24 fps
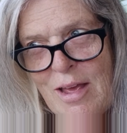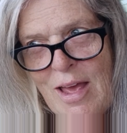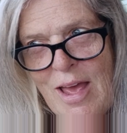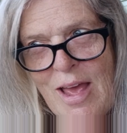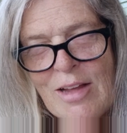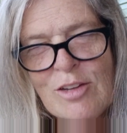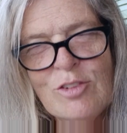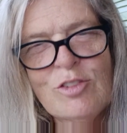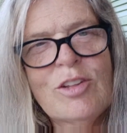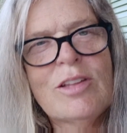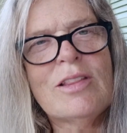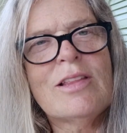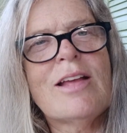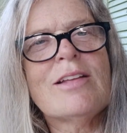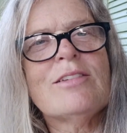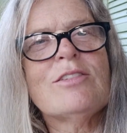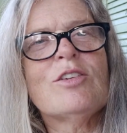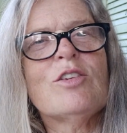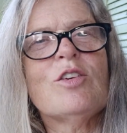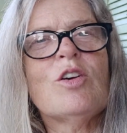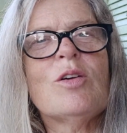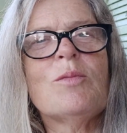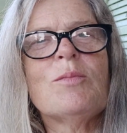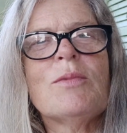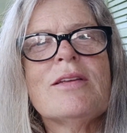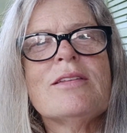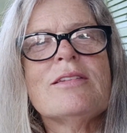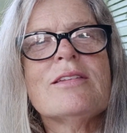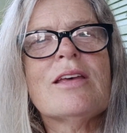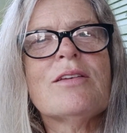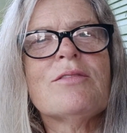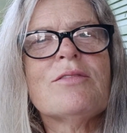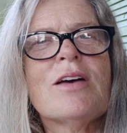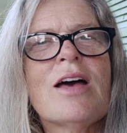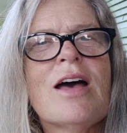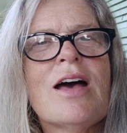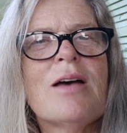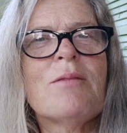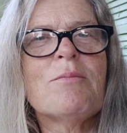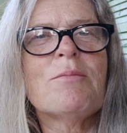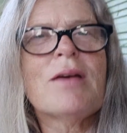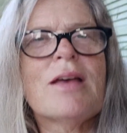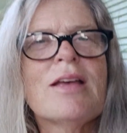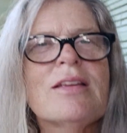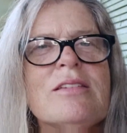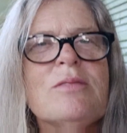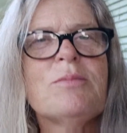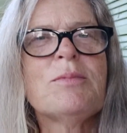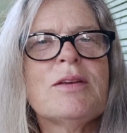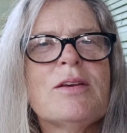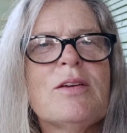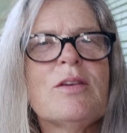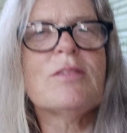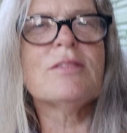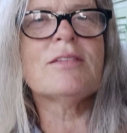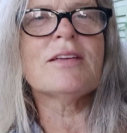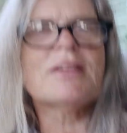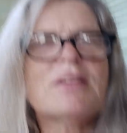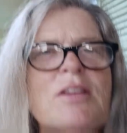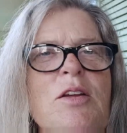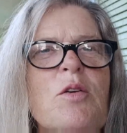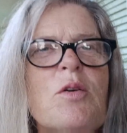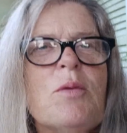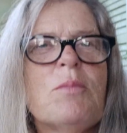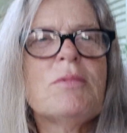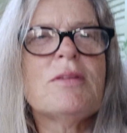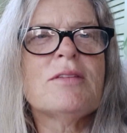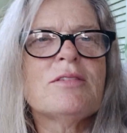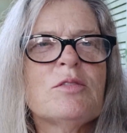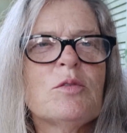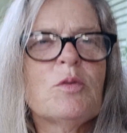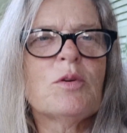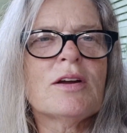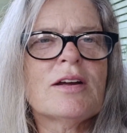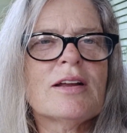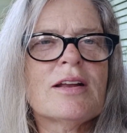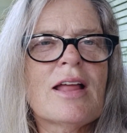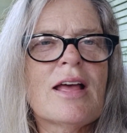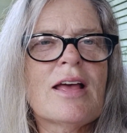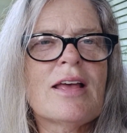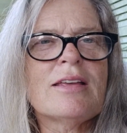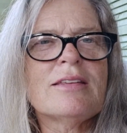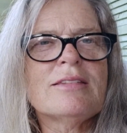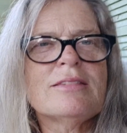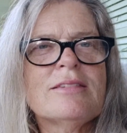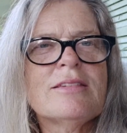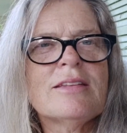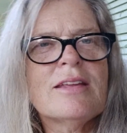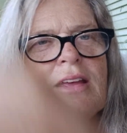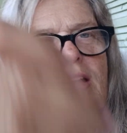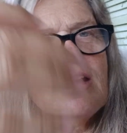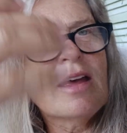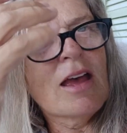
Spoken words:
actually like to call myself a hot mess because I know I'm disorganized.